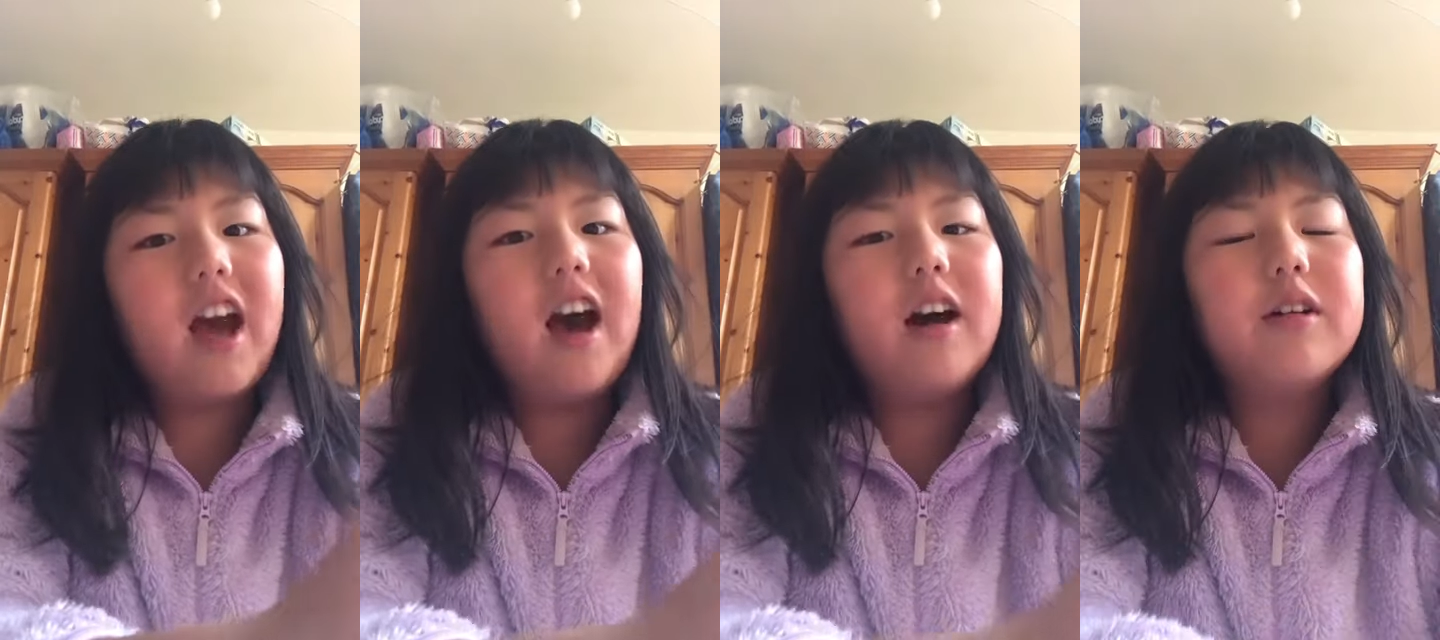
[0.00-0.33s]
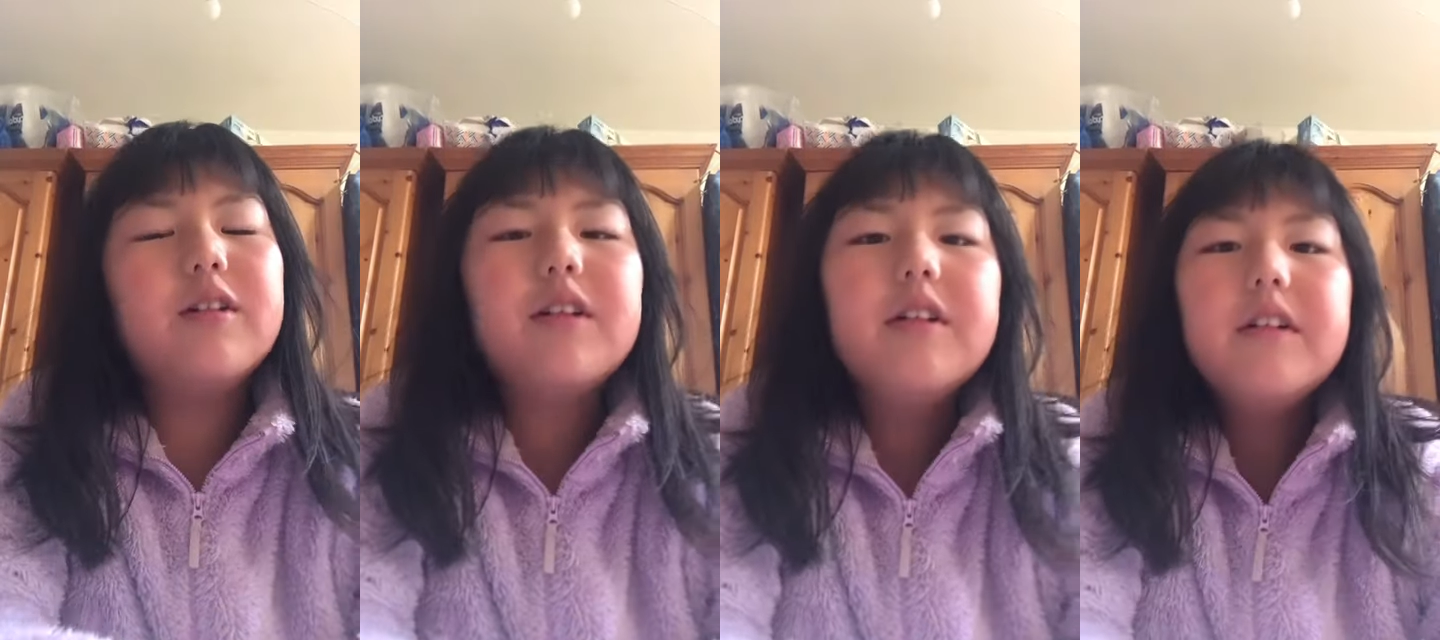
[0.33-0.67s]
it
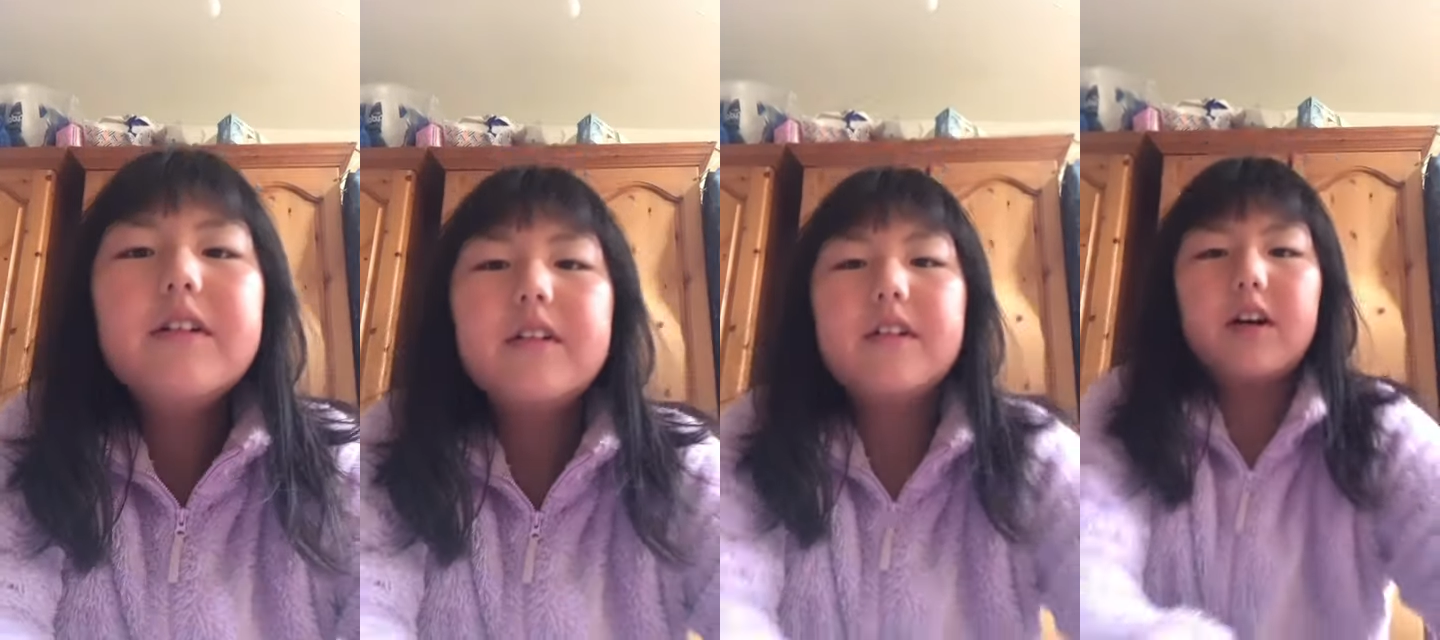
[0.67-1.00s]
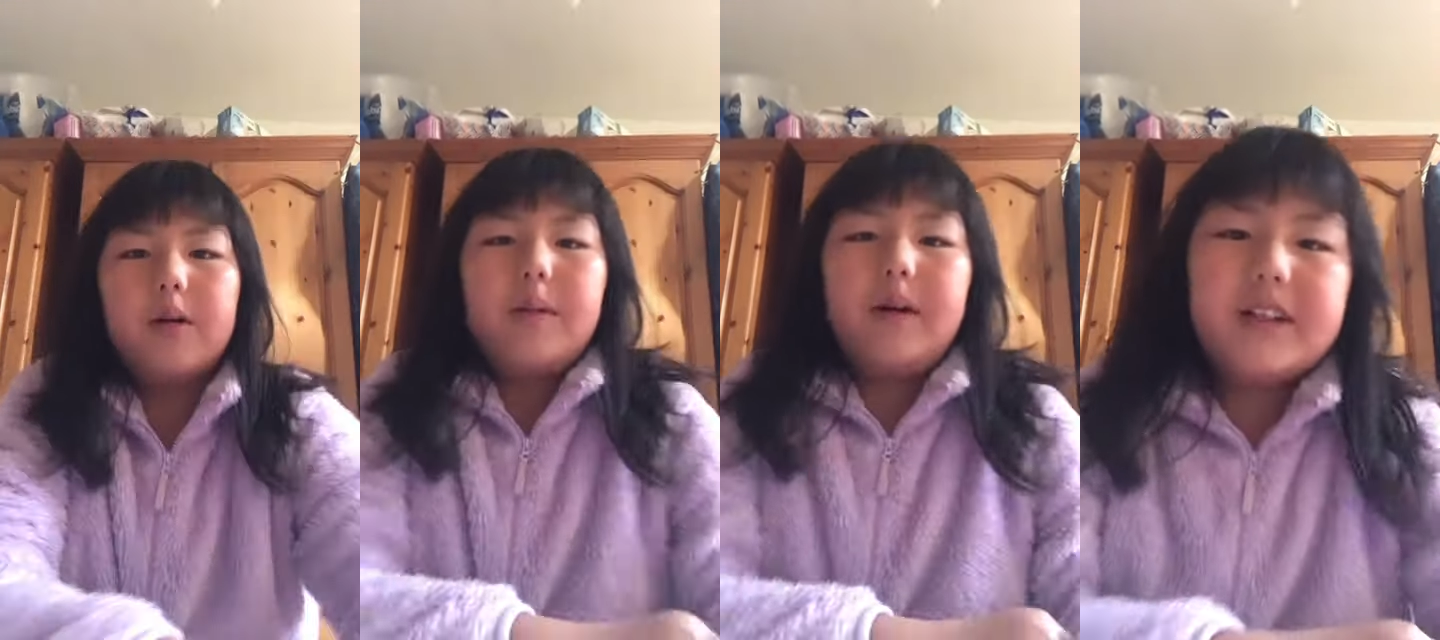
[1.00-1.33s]
out
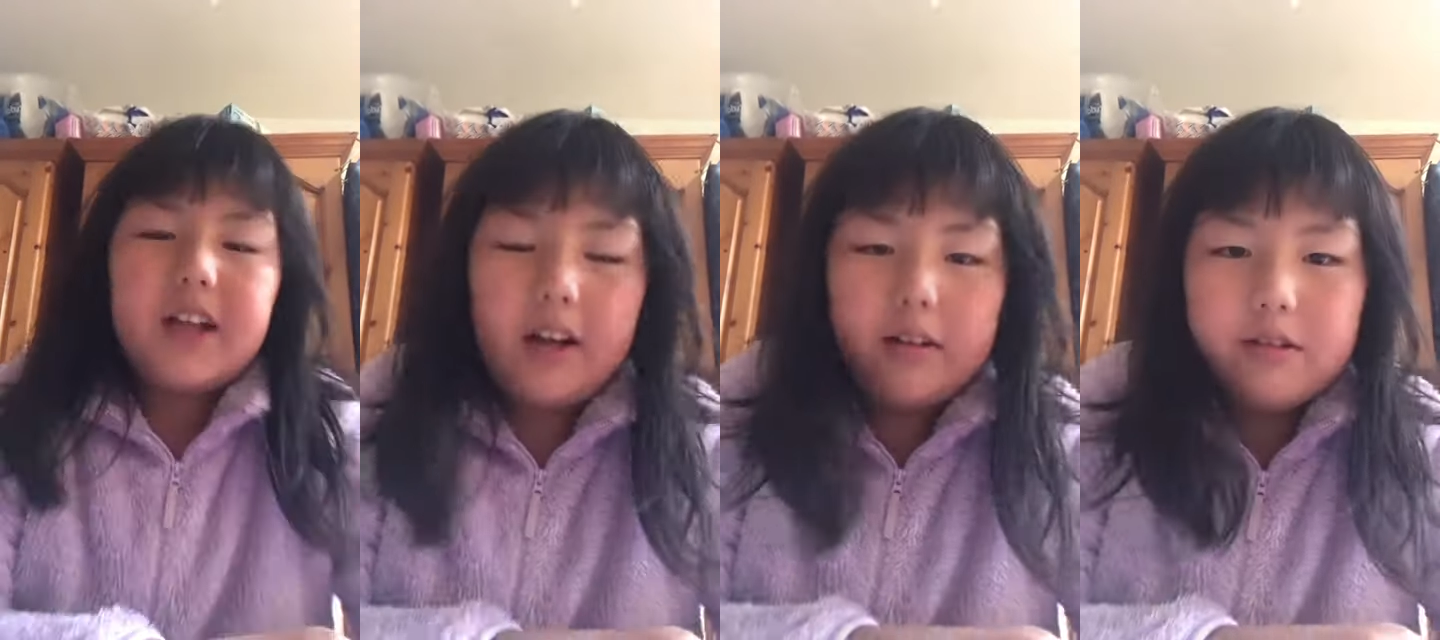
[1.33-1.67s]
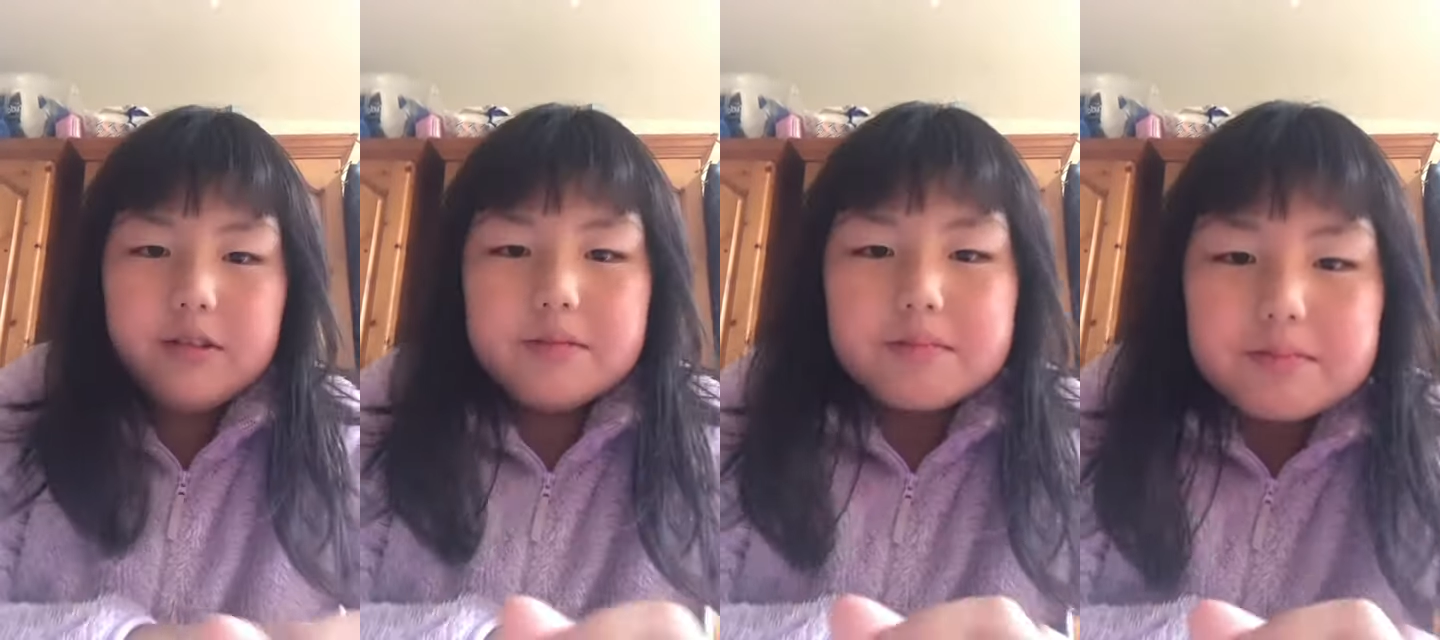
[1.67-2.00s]
on my channel.